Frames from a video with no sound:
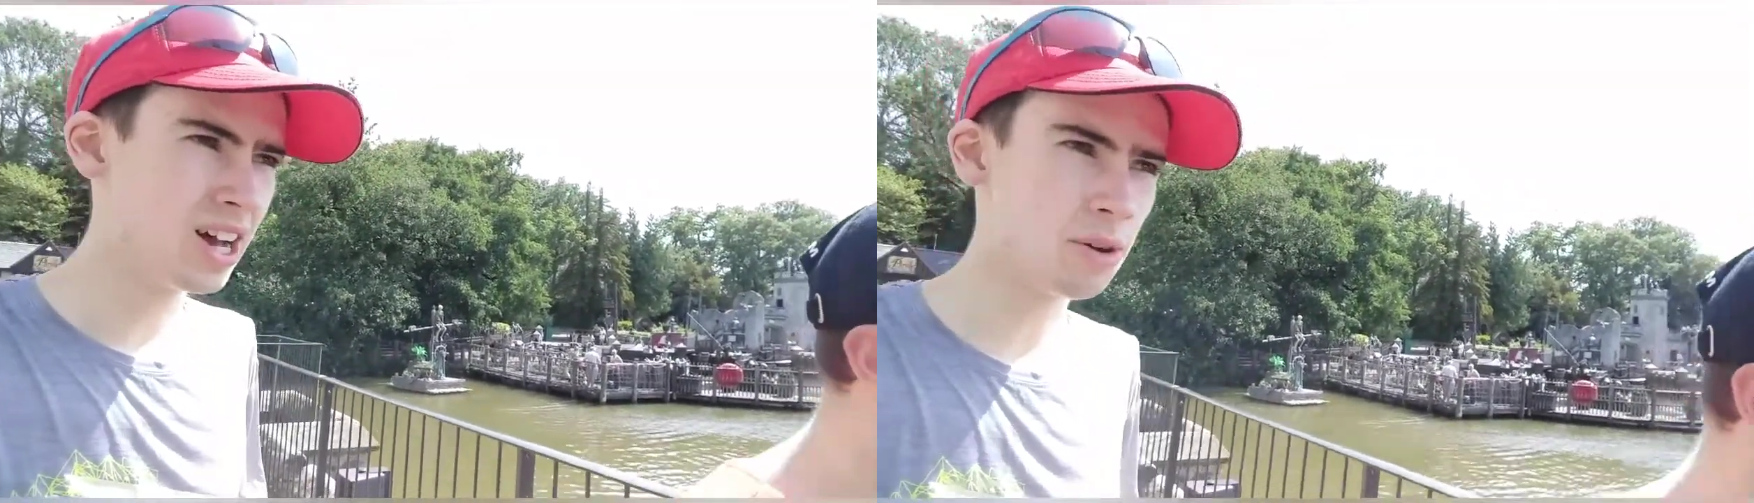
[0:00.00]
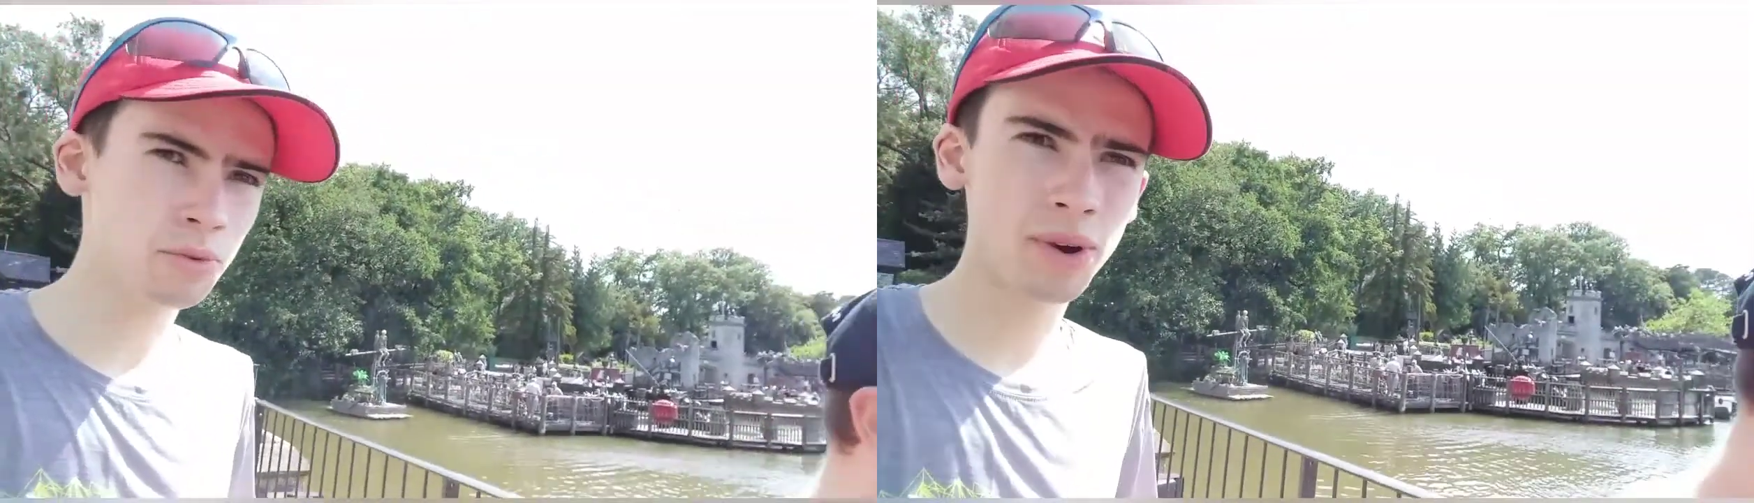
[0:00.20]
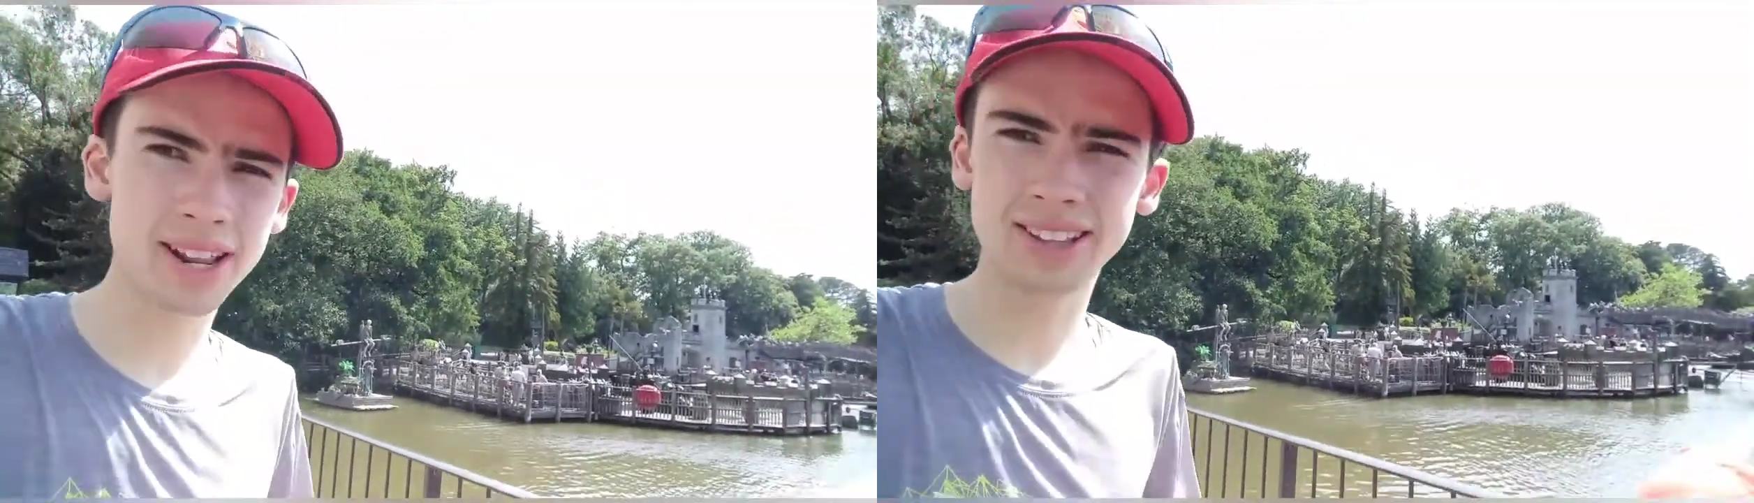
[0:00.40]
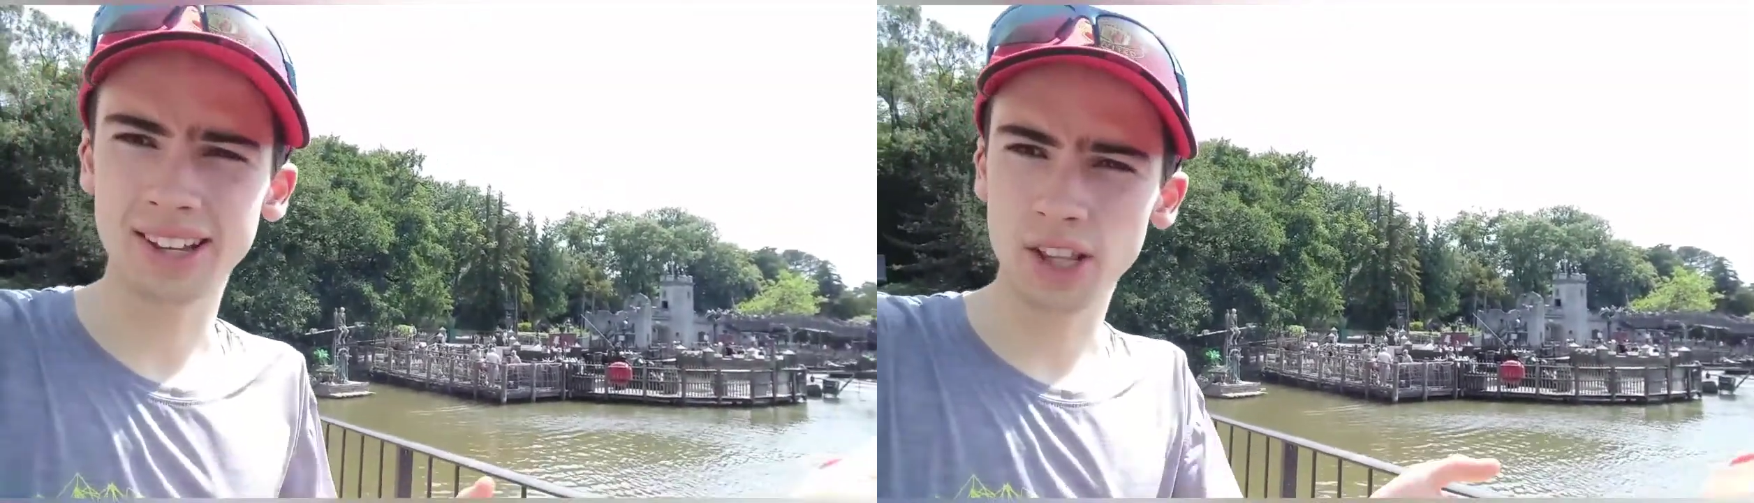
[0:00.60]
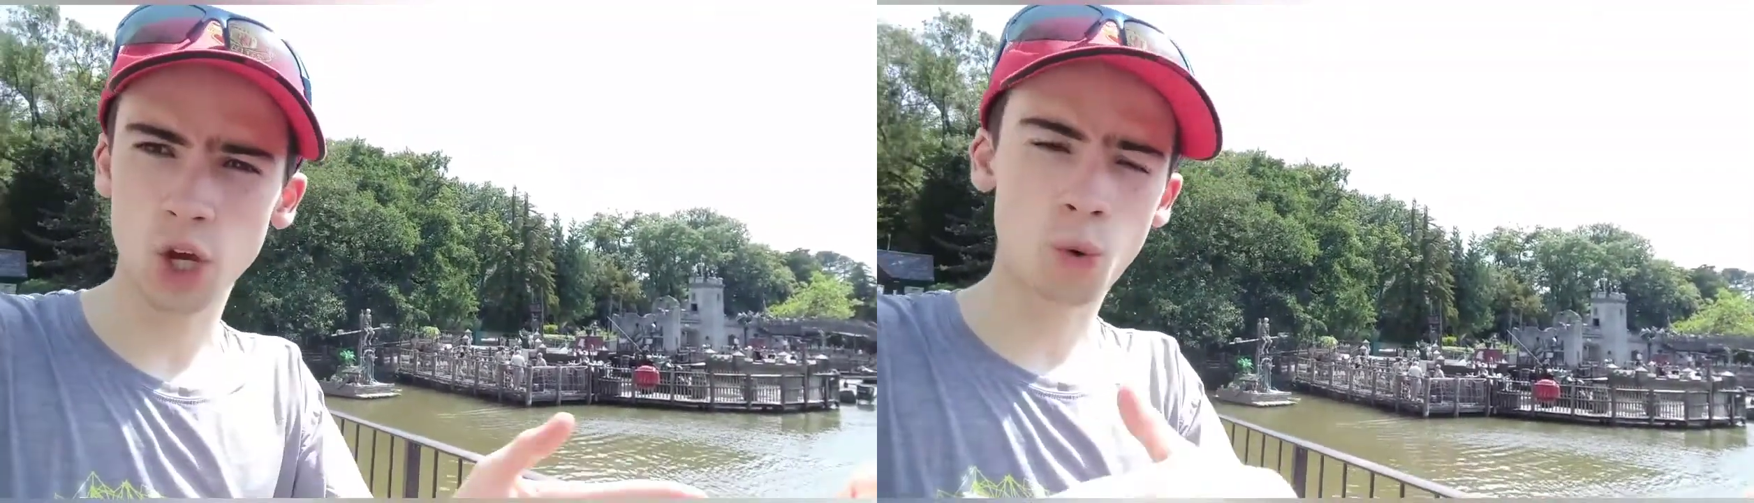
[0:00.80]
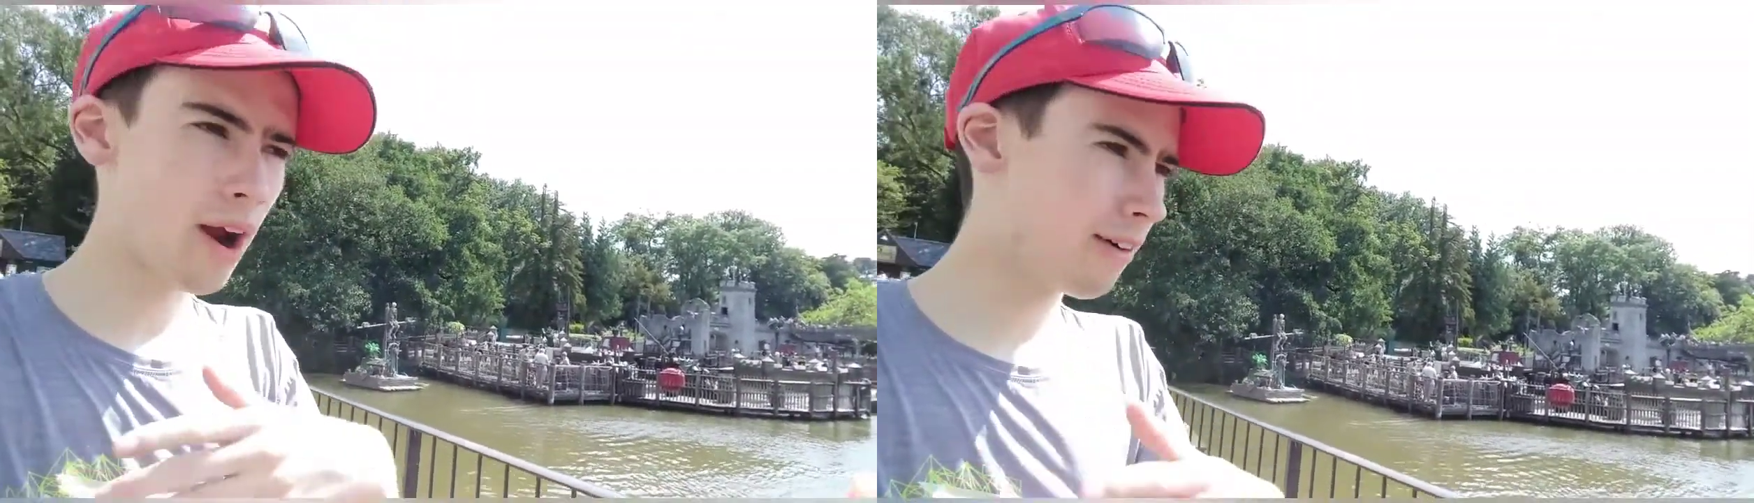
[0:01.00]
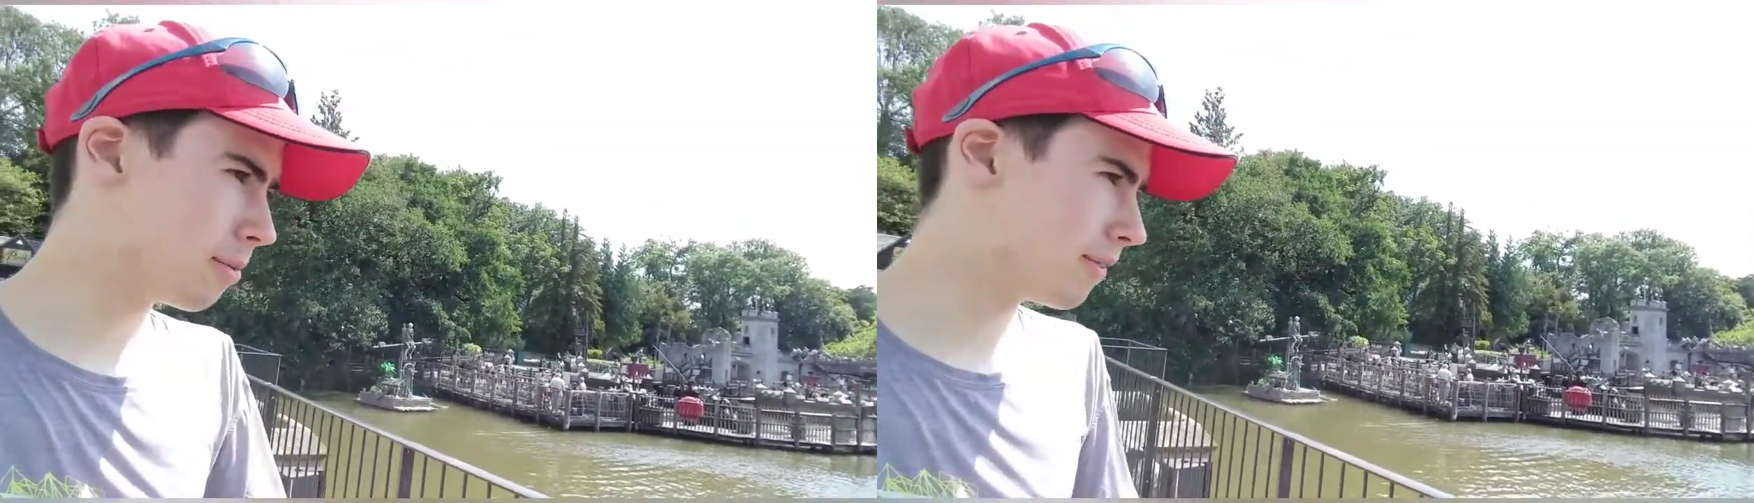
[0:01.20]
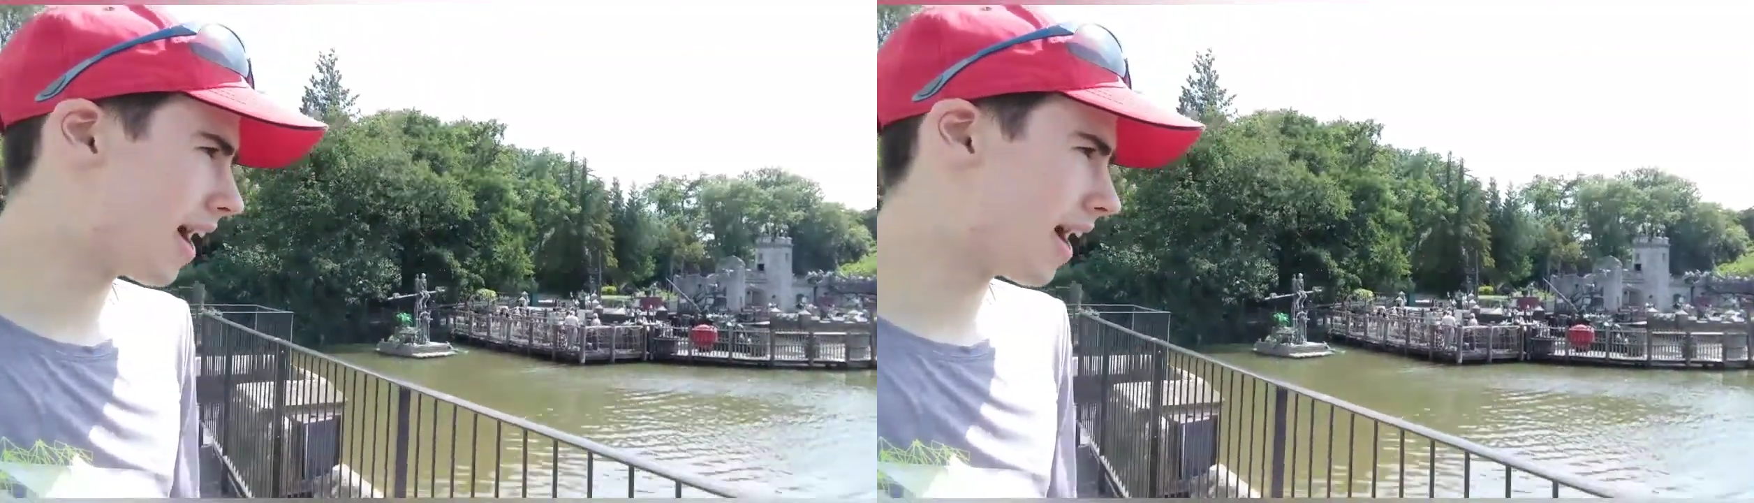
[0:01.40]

We went in the aquarium and